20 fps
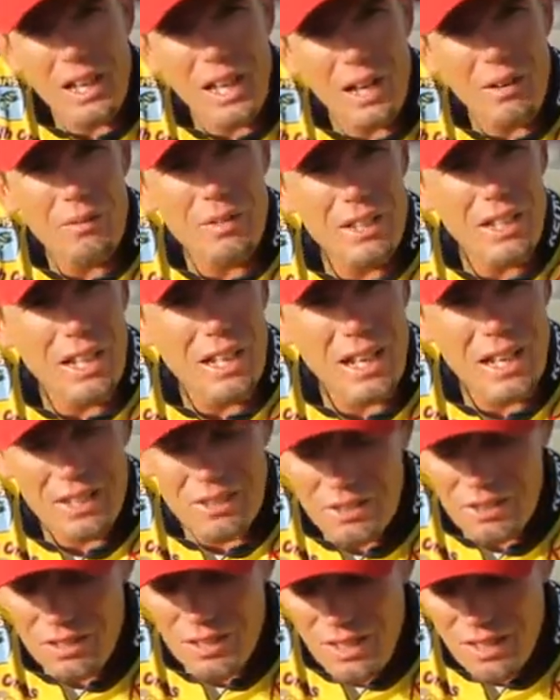having that
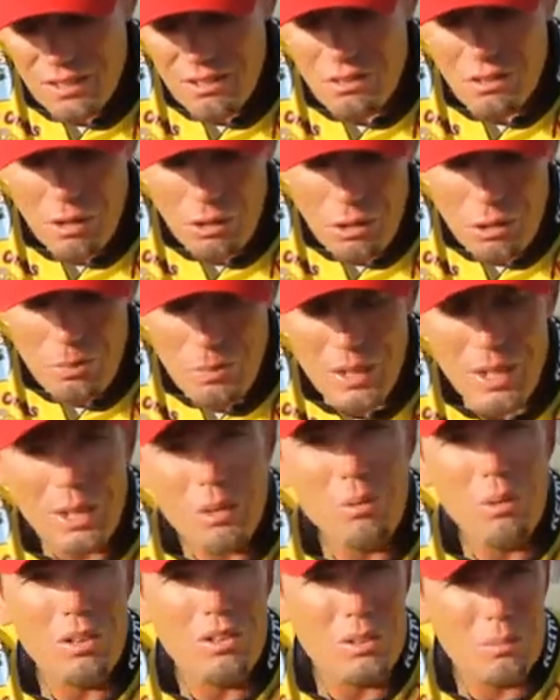action at slow
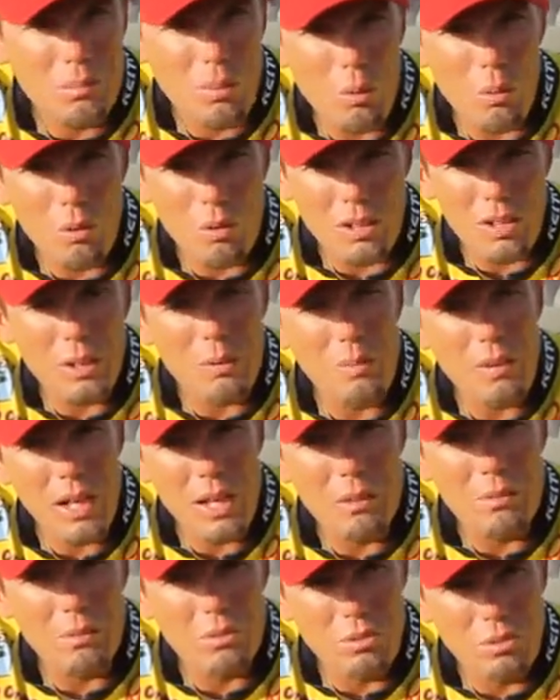speed was important. The
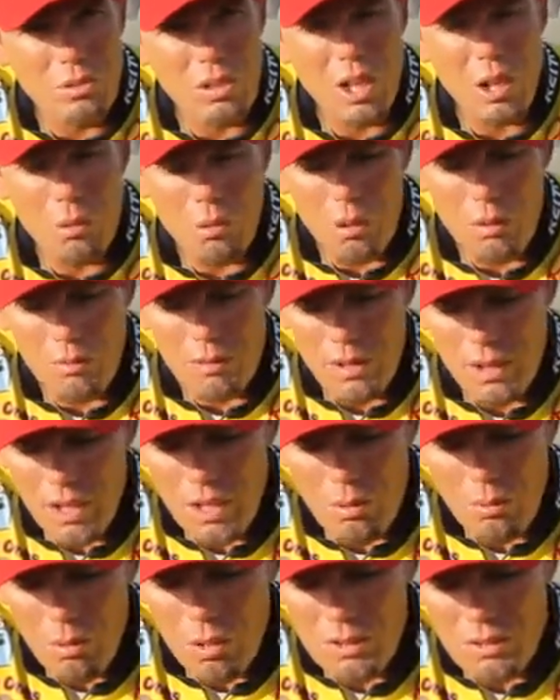bite was slow over
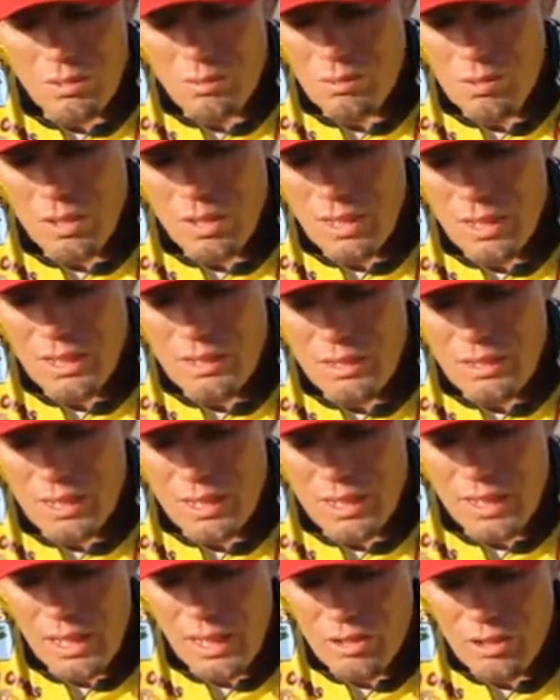there. It wasn't real easy
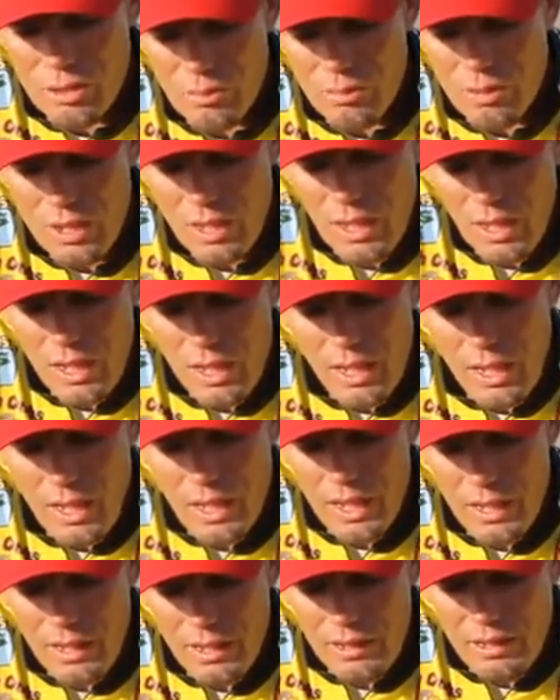to catch them,
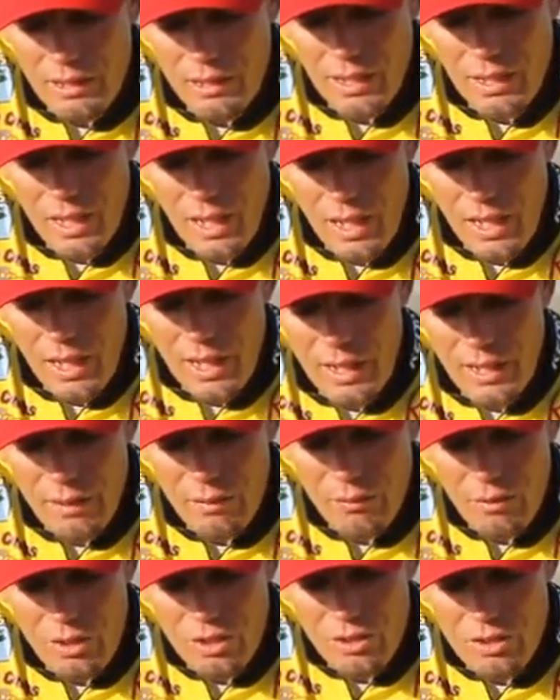and I had
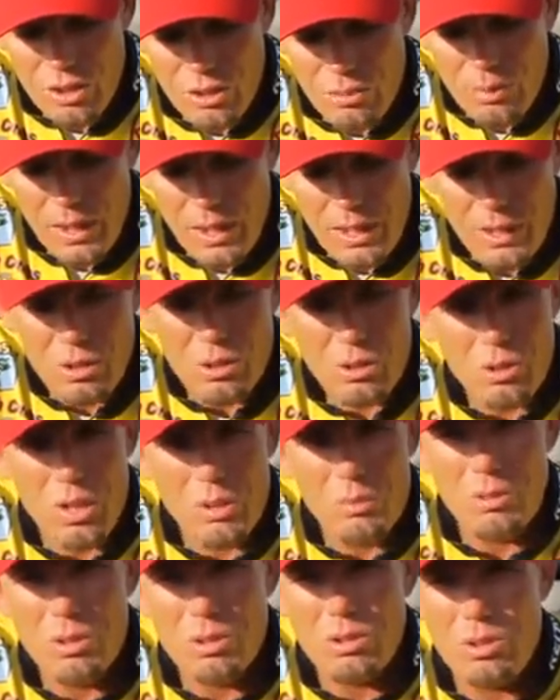to fish this bait
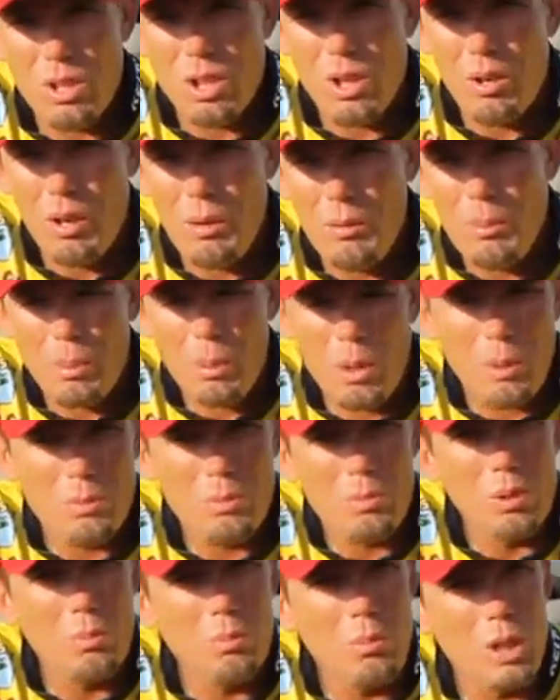extremely slow. I would pull
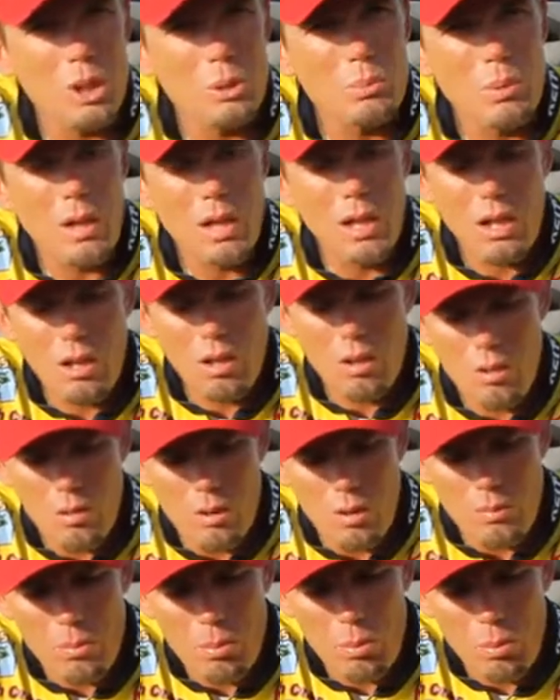up to a brush pile
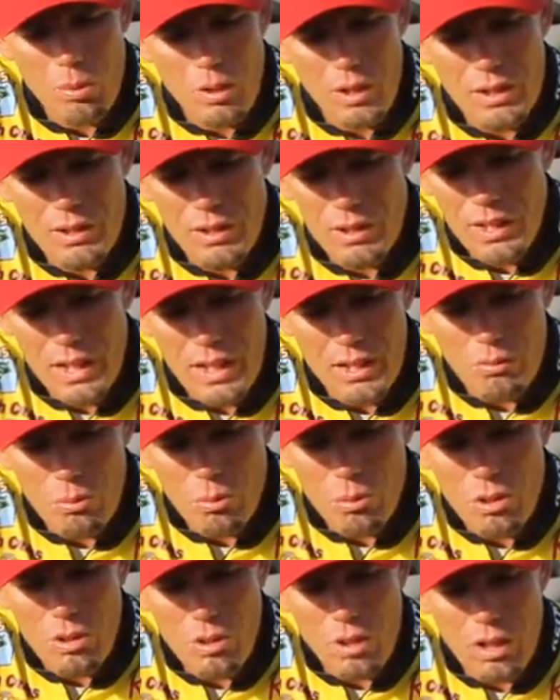or a point that
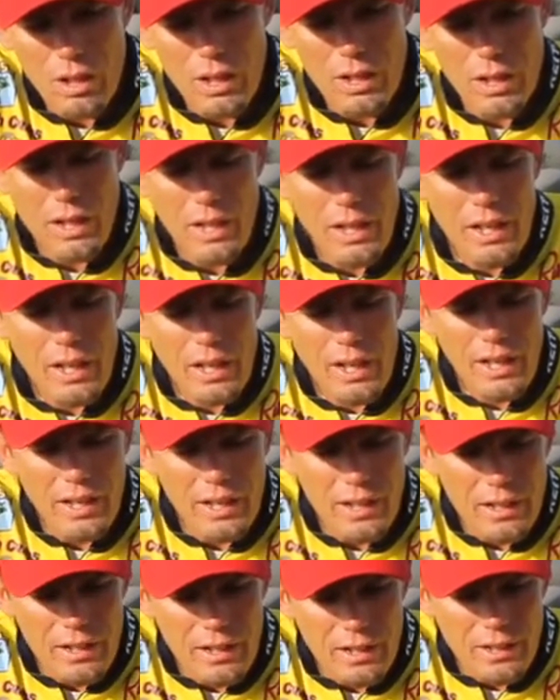had wood on it,
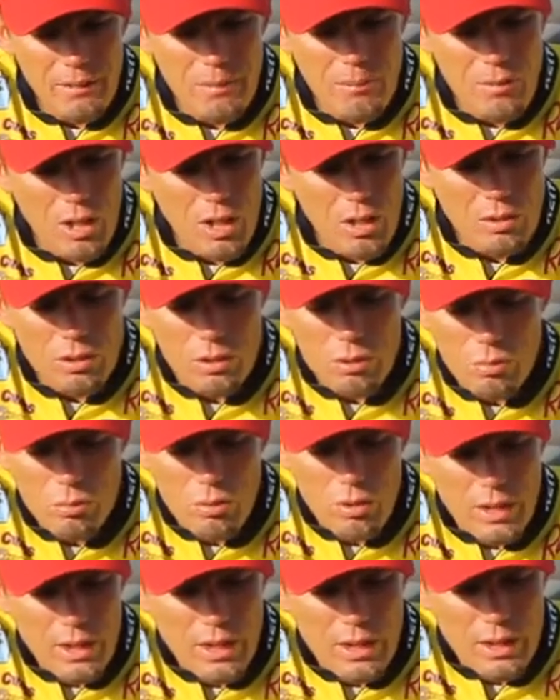and you know, just
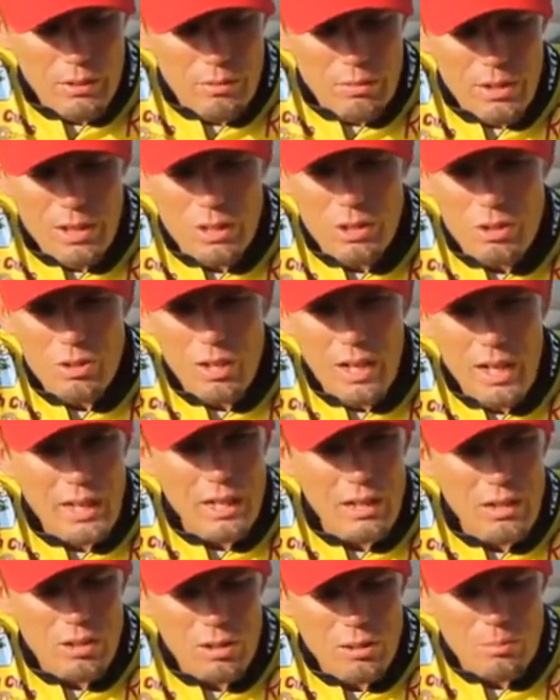really drag
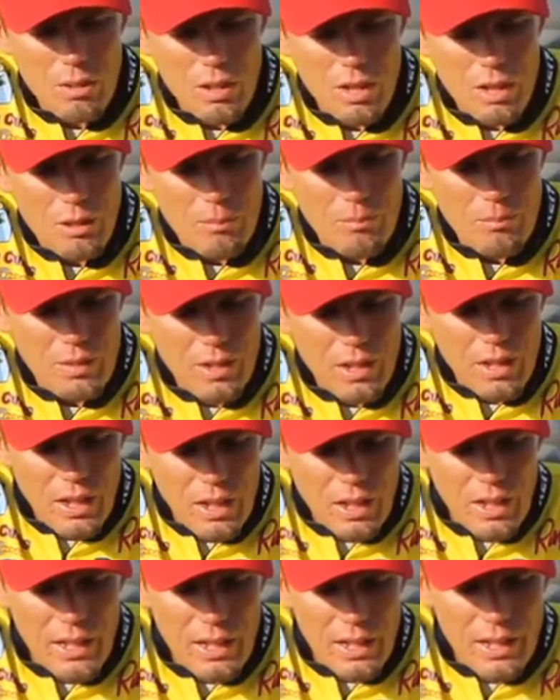it along the bottom,
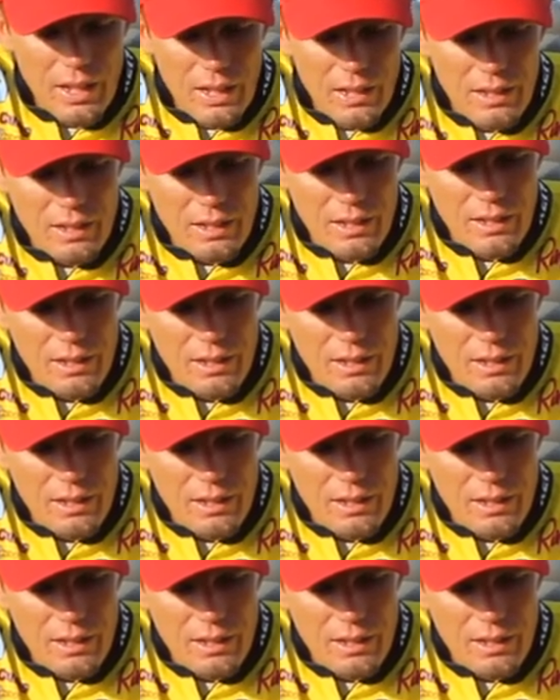and